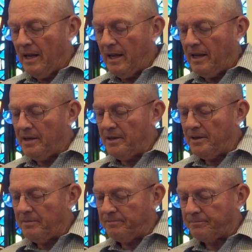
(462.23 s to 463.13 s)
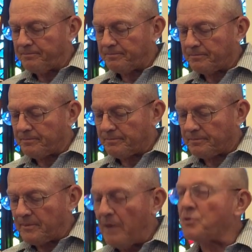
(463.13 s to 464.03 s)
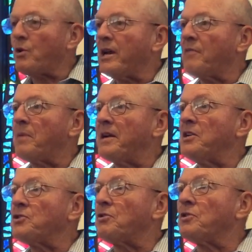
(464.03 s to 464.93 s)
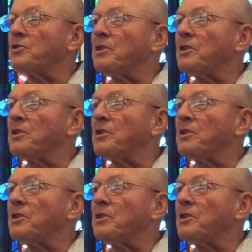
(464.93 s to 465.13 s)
And it was right after my knee surgery,